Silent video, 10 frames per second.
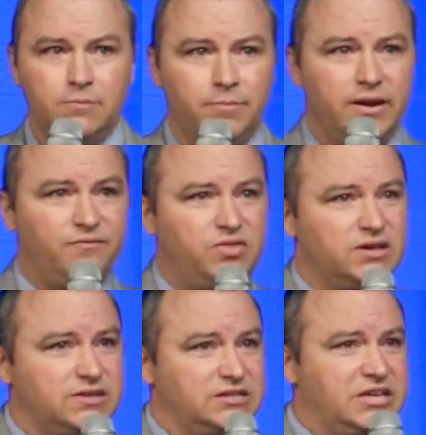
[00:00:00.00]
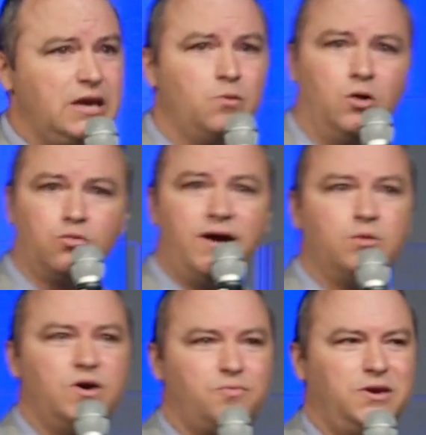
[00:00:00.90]
But if the team will
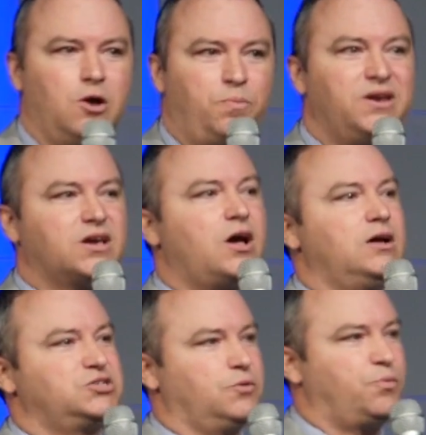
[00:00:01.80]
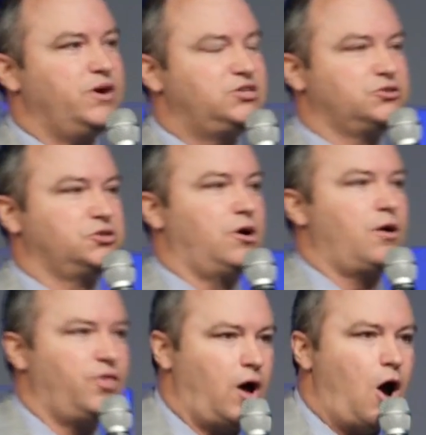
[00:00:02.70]
run with me, you know, Pentecostal preachers
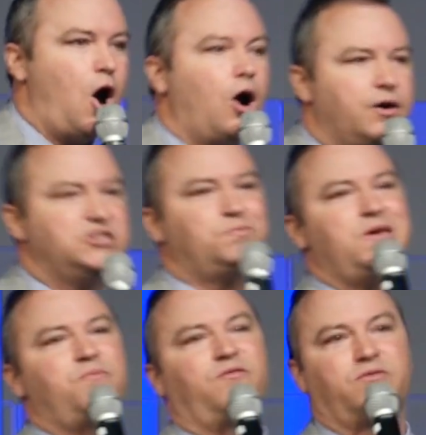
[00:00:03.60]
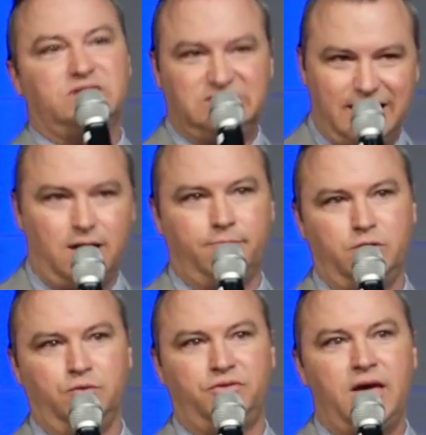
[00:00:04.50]
are the hardest people for the sound
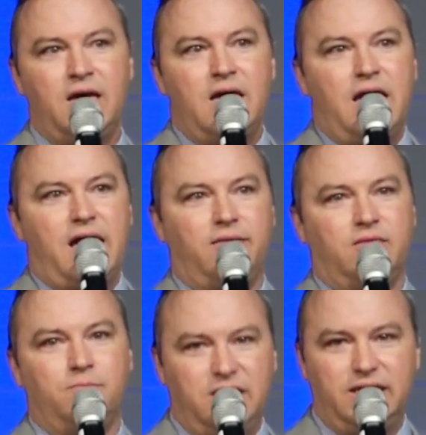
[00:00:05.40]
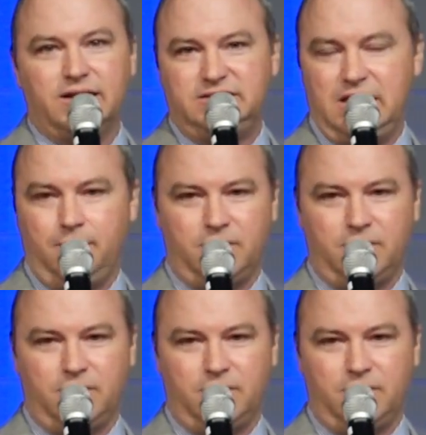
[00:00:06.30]
booth and the media team,